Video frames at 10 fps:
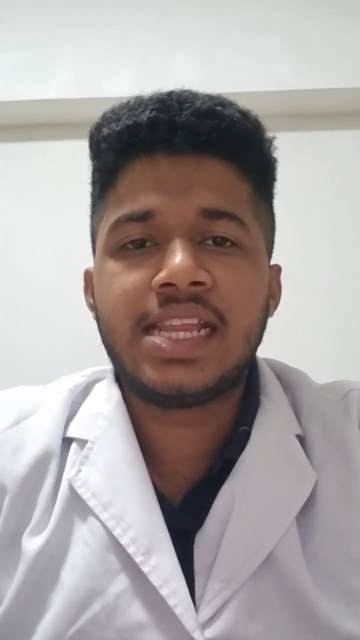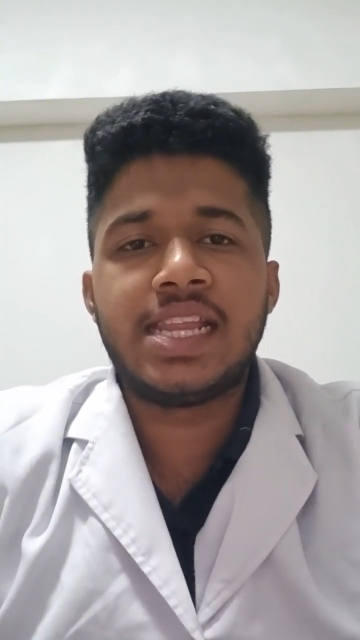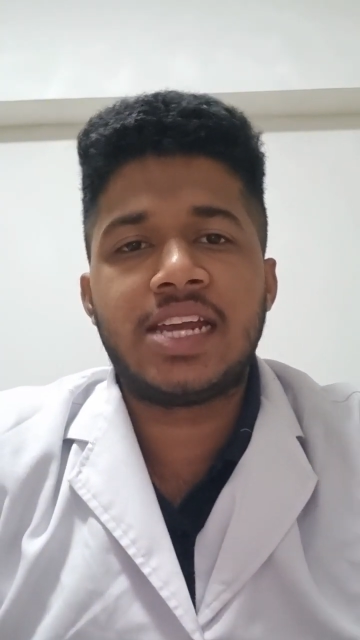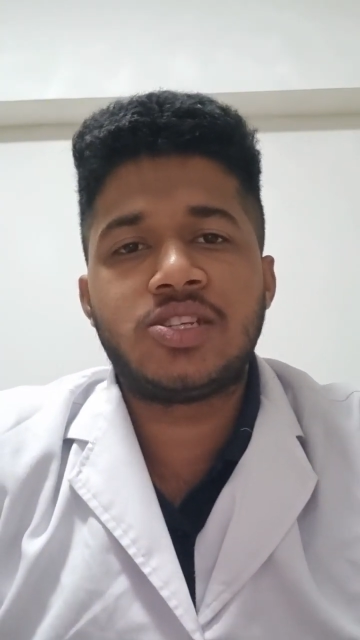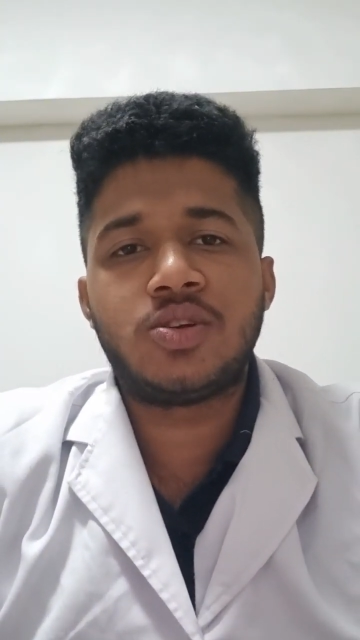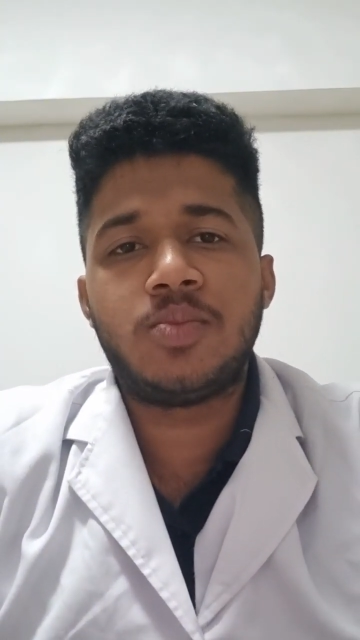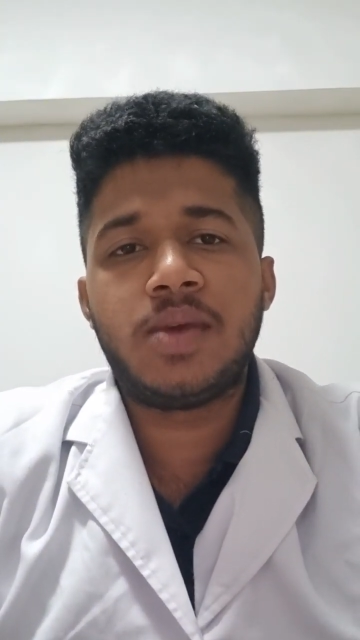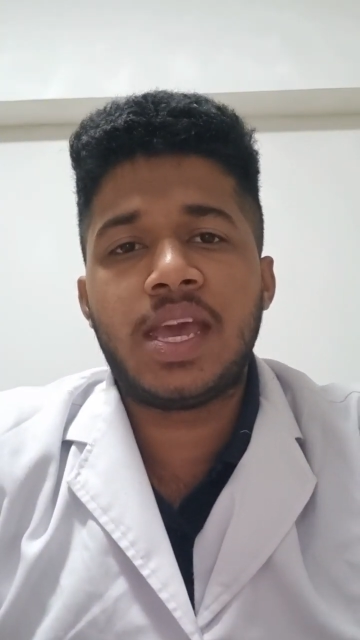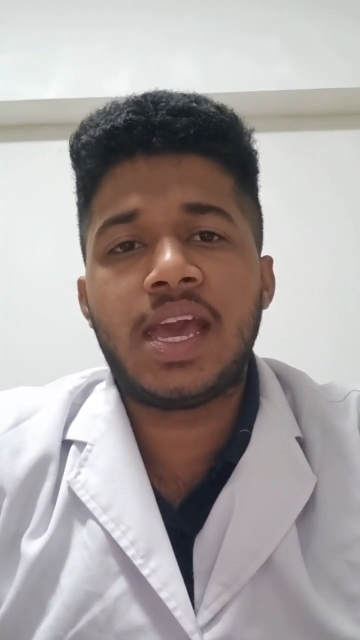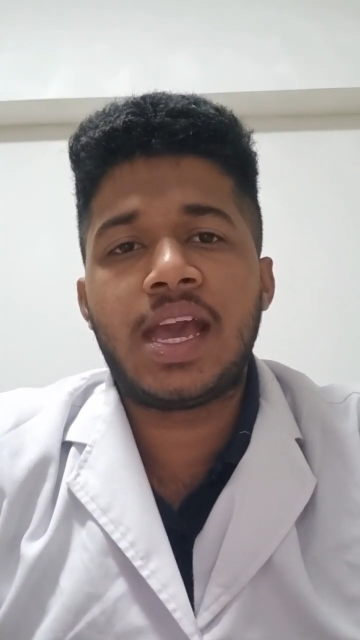There should
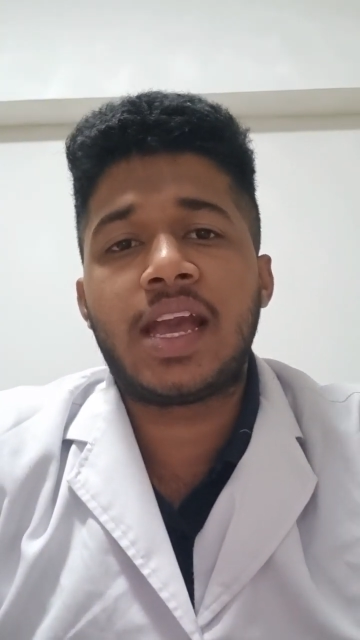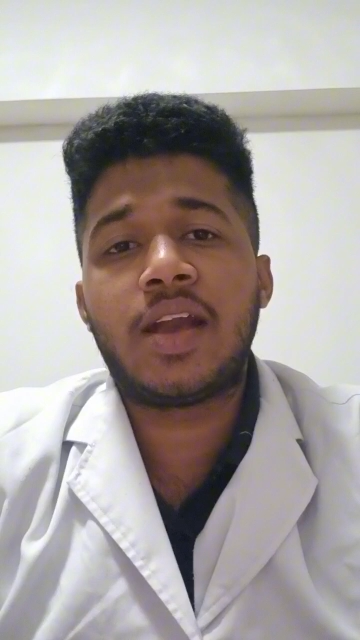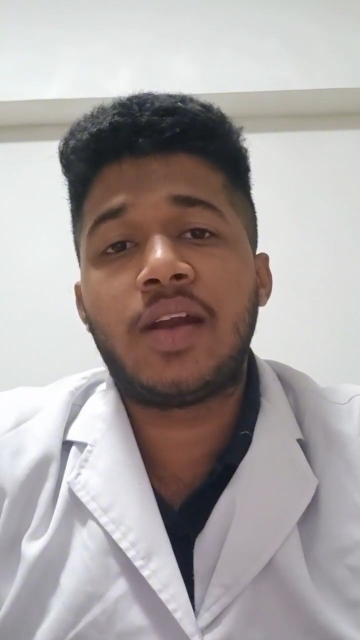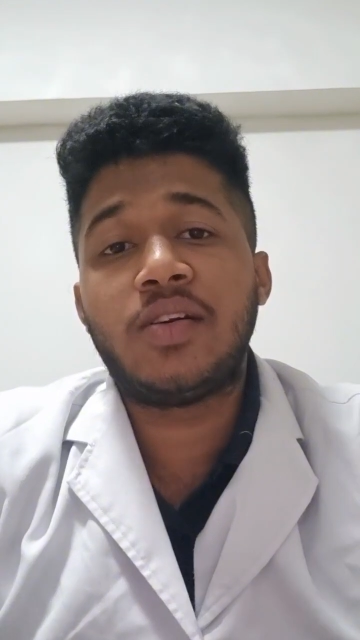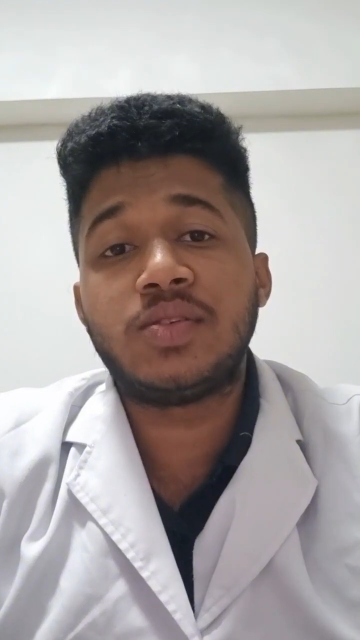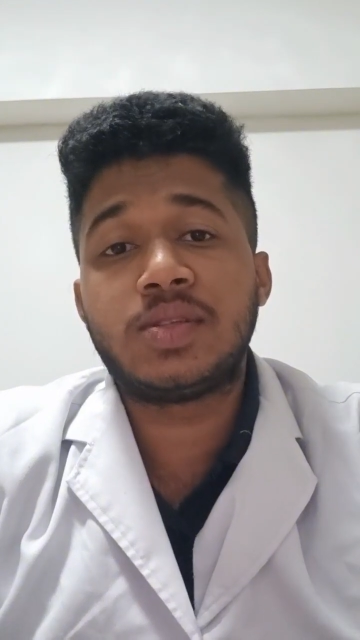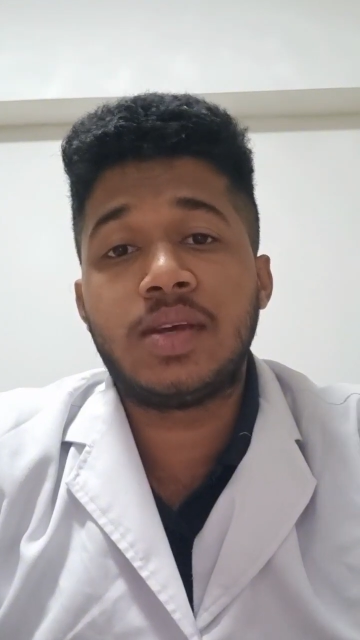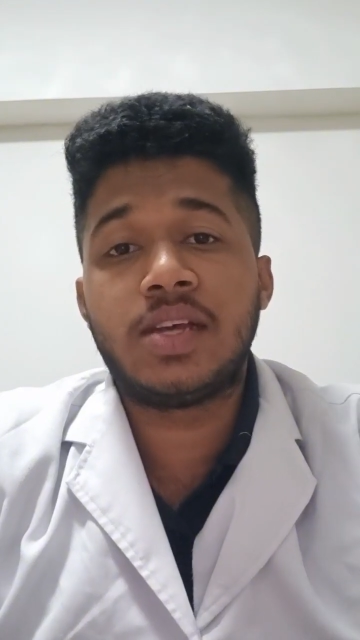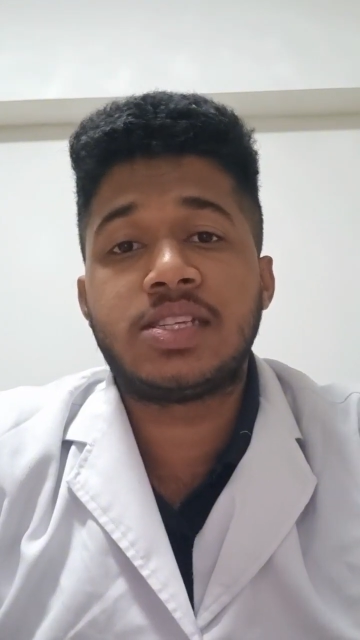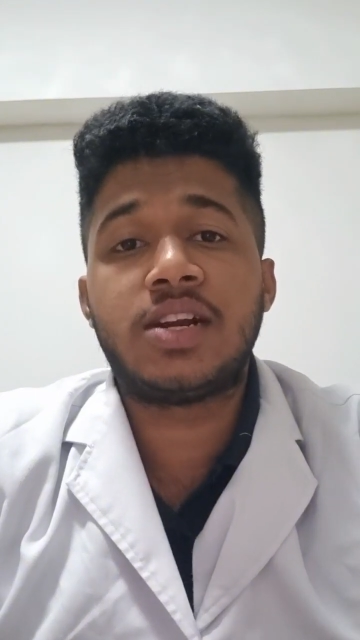be a
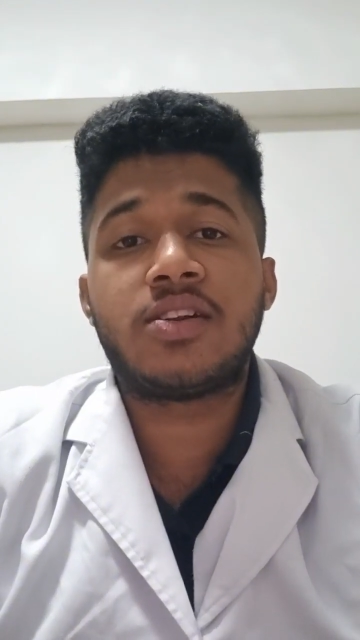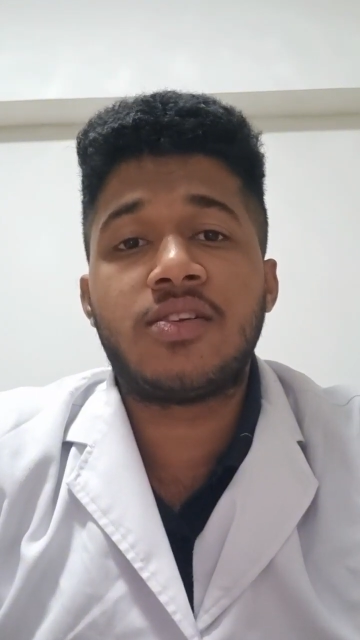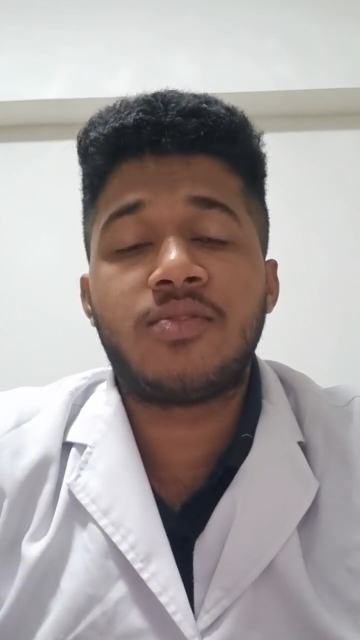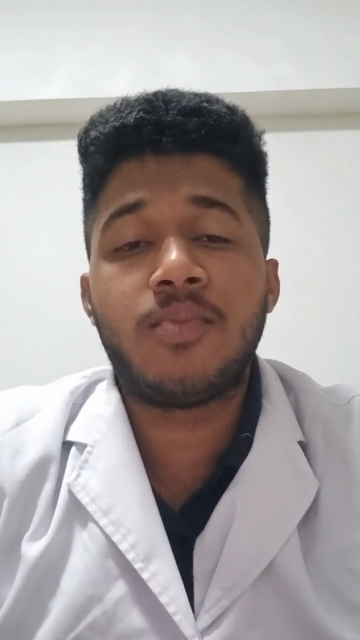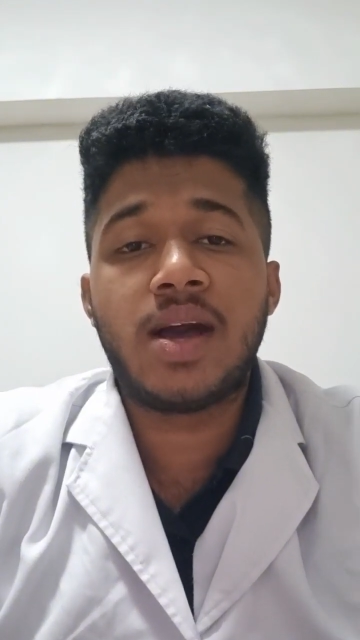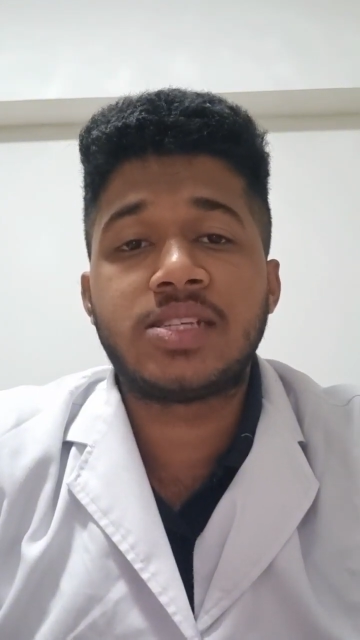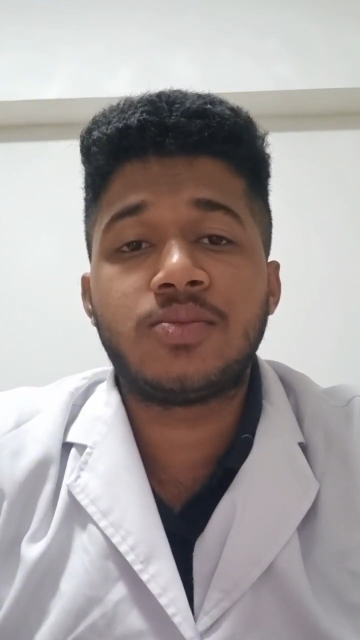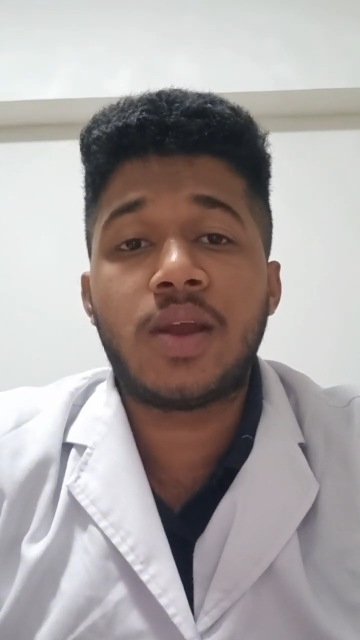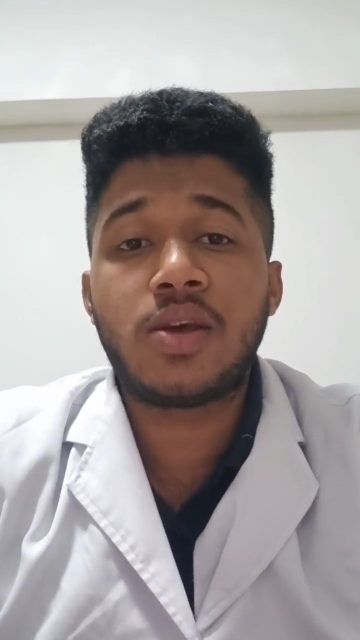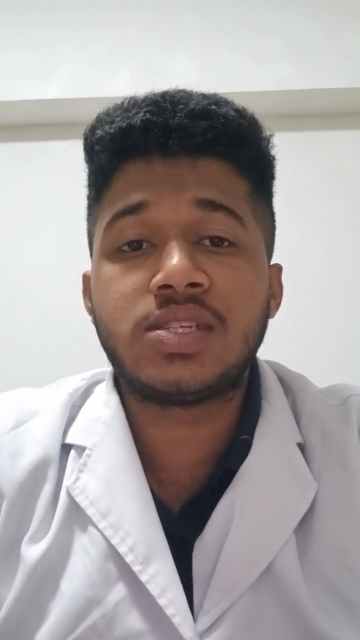center of
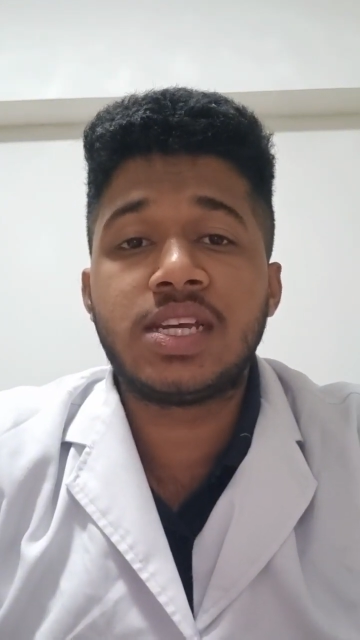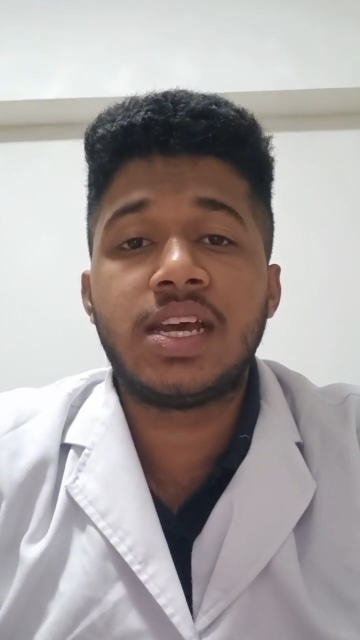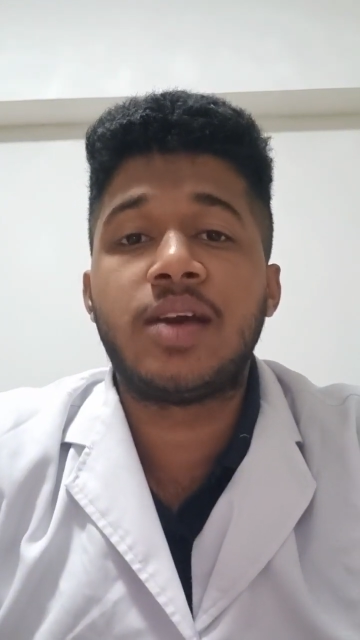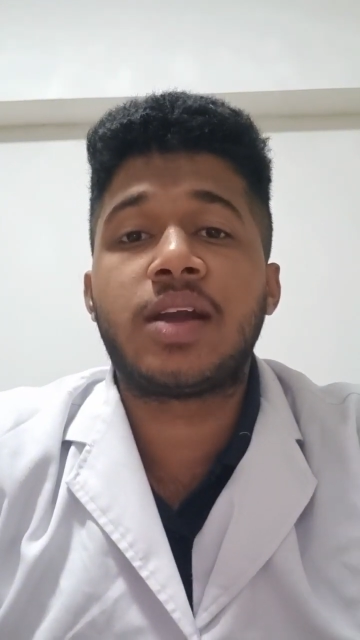mass velocity,